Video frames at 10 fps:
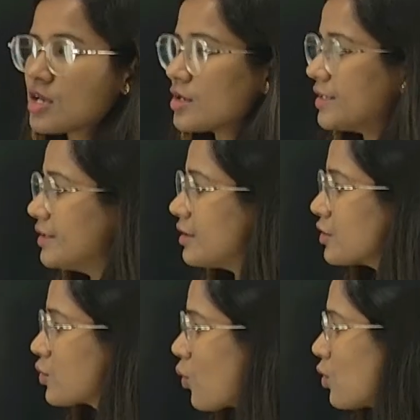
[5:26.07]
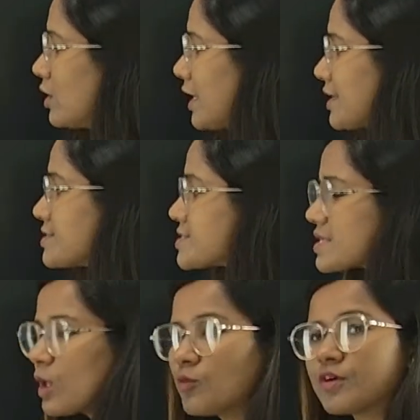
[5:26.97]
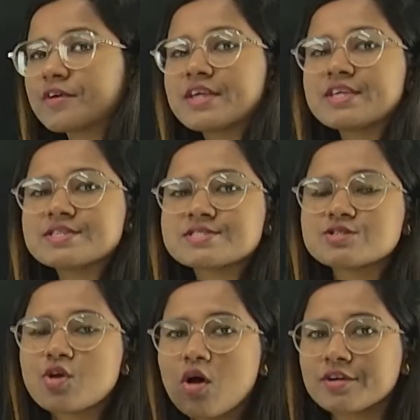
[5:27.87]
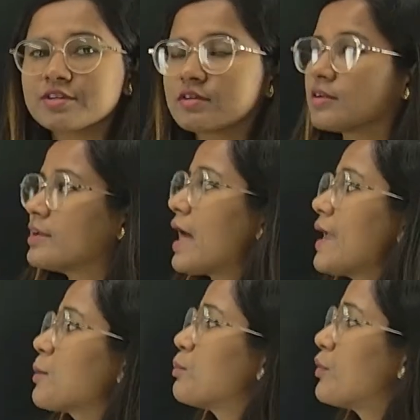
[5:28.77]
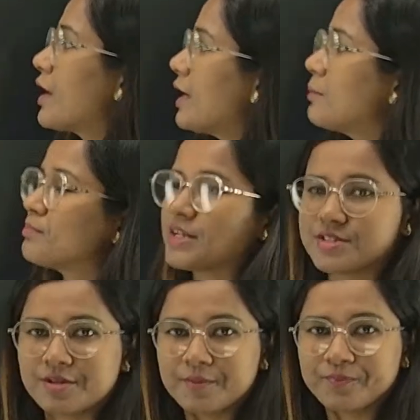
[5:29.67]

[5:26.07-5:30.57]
Here gold and silver is not like bread and butter.